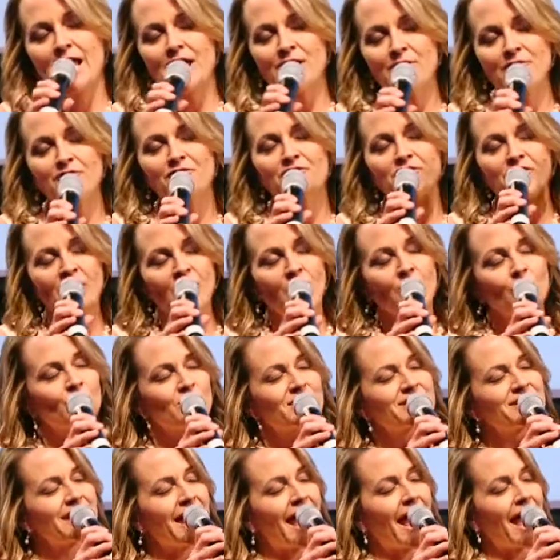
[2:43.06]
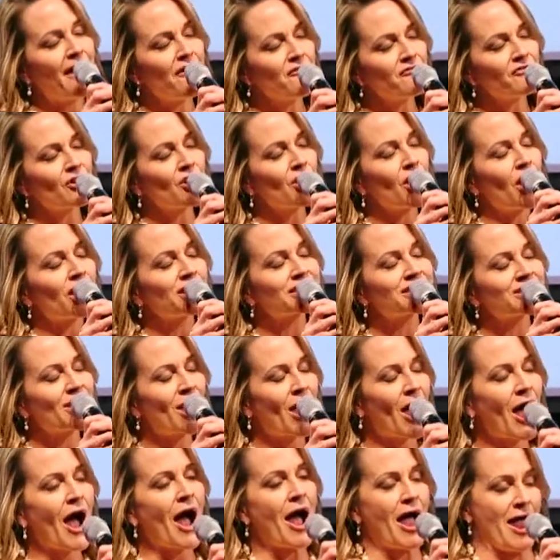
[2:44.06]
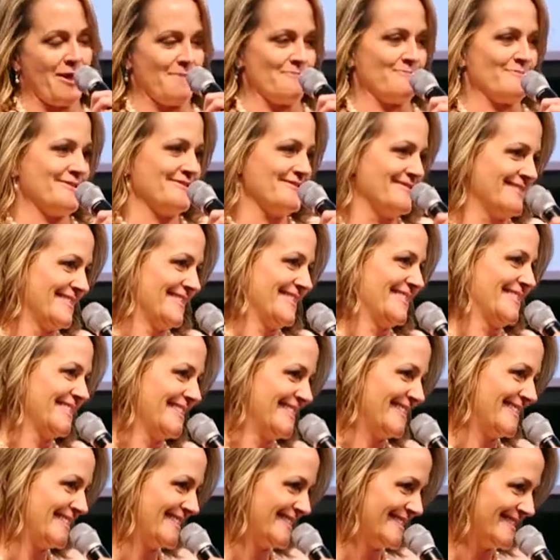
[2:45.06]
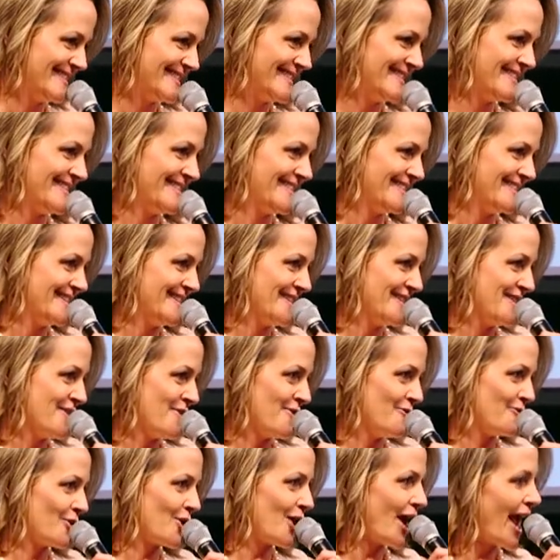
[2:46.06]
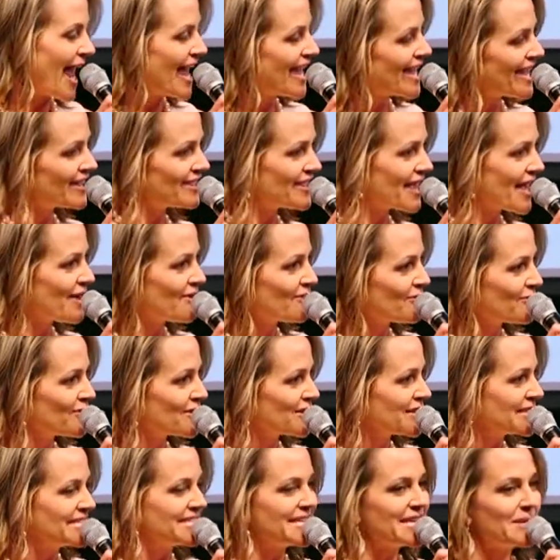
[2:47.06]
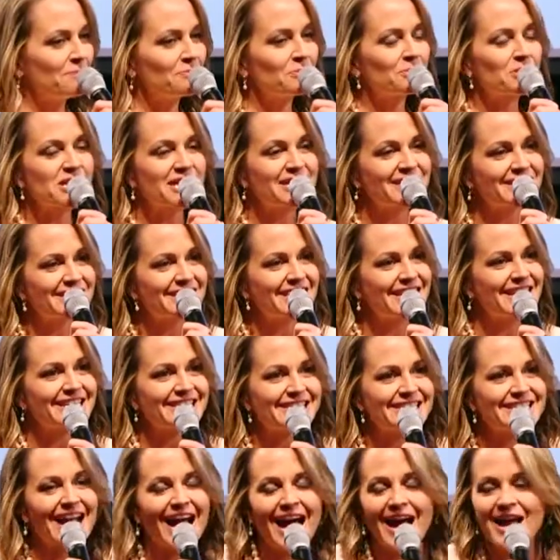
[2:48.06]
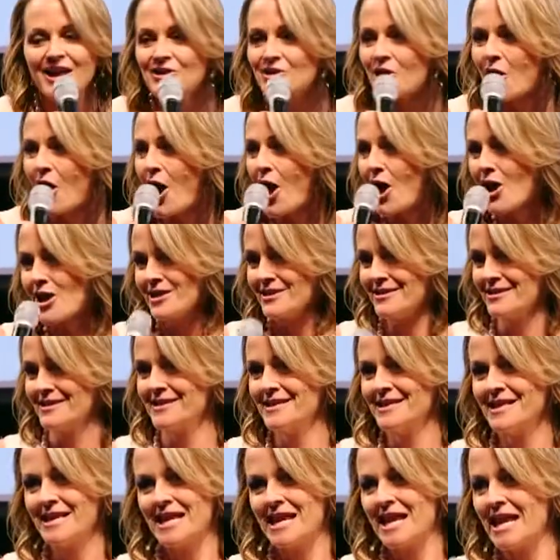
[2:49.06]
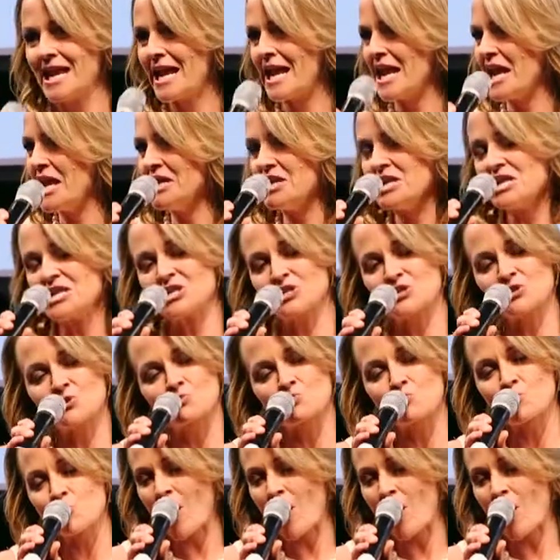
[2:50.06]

If there was ever a time for ALF deep listening and dialogue, it is